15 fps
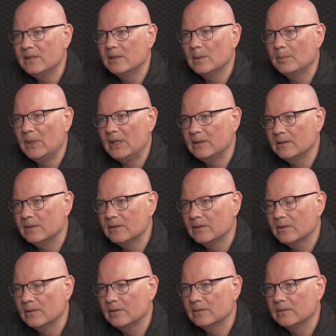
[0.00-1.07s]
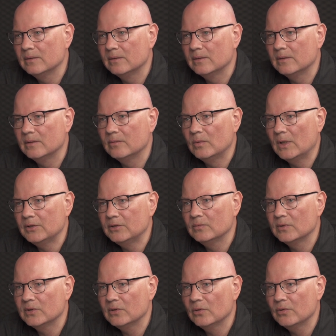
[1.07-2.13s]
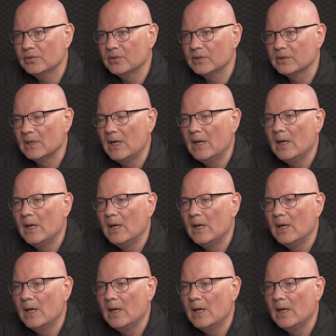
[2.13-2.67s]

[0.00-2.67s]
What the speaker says: the dependence on the Russian resources.